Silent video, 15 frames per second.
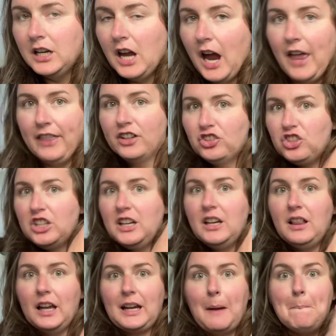And then she
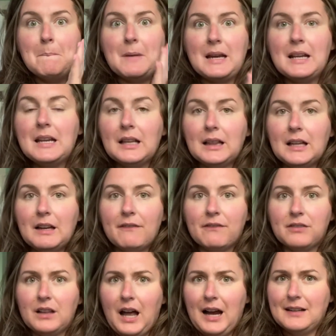like immediately
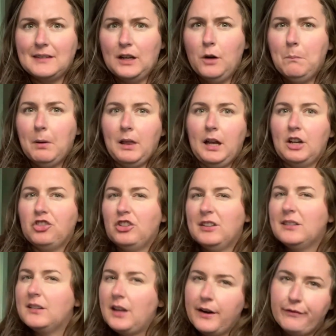flies out, but like she's
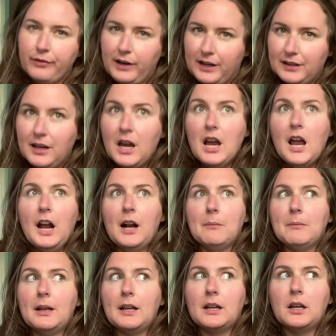different. And I'm
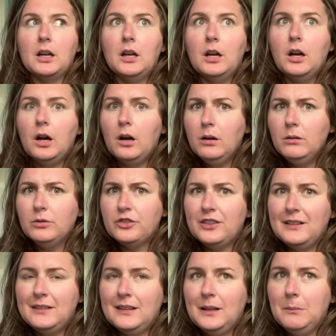like, oh, she
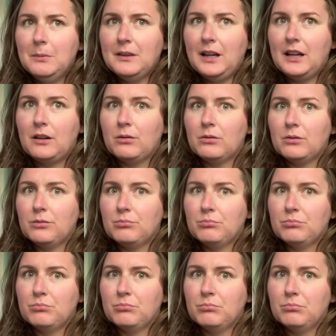seems like,
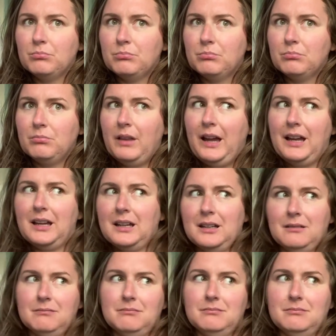like,
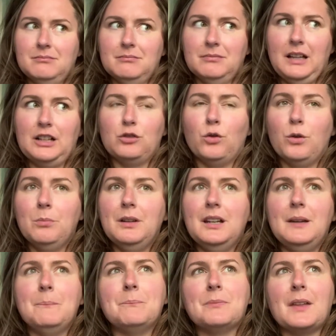like
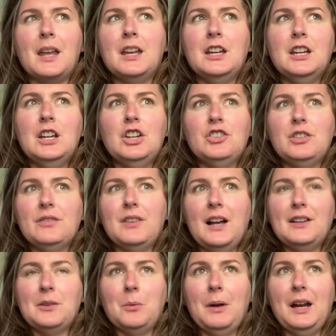normally she
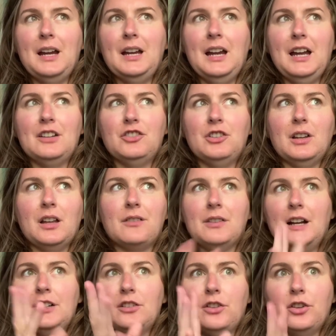flies away and she'll
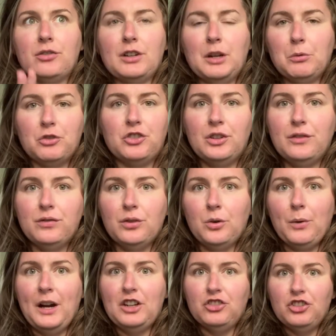climb to the tree. Well, she flew
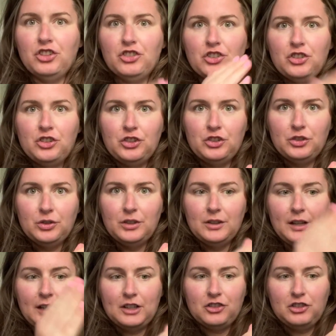away and she just stood
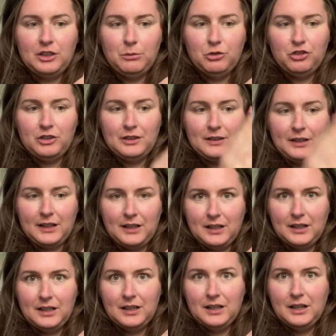like, she was just like,